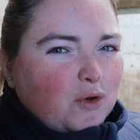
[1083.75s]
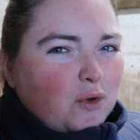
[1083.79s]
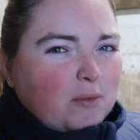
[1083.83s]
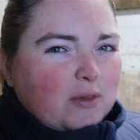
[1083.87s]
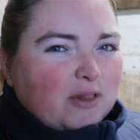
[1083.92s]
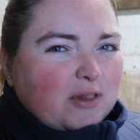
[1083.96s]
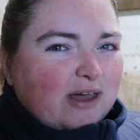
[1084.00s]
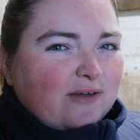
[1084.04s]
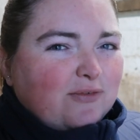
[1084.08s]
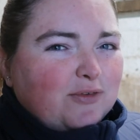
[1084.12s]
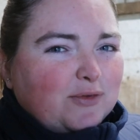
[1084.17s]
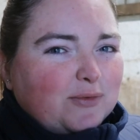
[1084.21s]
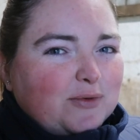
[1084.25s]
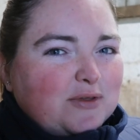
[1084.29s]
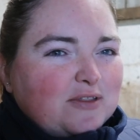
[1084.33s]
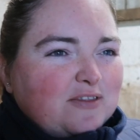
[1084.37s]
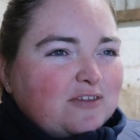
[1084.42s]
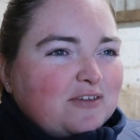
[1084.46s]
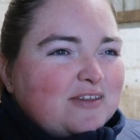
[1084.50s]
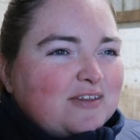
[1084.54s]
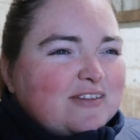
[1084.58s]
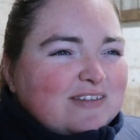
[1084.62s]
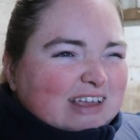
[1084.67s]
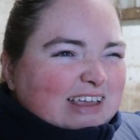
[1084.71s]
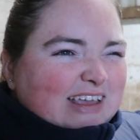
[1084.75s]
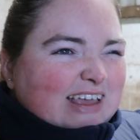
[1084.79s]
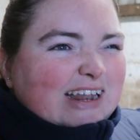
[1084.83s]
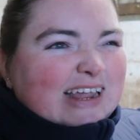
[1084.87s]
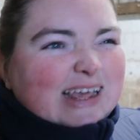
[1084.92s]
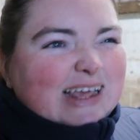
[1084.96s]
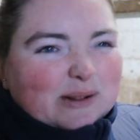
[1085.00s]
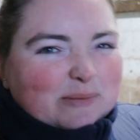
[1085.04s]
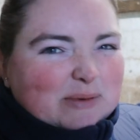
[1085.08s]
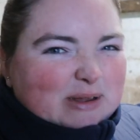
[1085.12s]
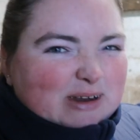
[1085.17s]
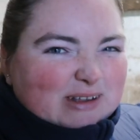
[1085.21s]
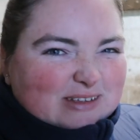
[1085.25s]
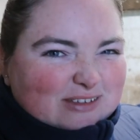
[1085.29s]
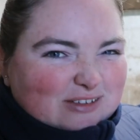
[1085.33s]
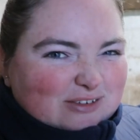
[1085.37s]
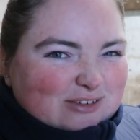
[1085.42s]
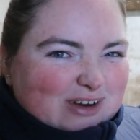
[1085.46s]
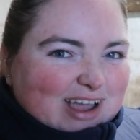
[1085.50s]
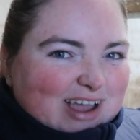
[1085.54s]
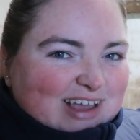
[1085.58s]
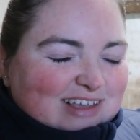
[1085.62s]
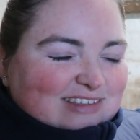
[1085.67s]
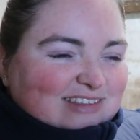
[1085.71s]
normal afterwards. So it's like a little bit of
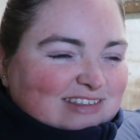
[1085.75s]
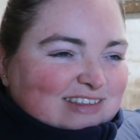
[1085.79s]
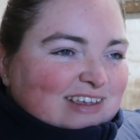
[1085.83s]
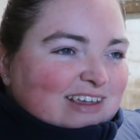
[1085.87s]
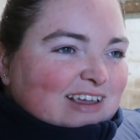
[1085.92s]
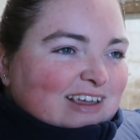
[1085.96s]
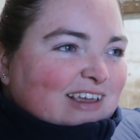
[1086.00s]
stress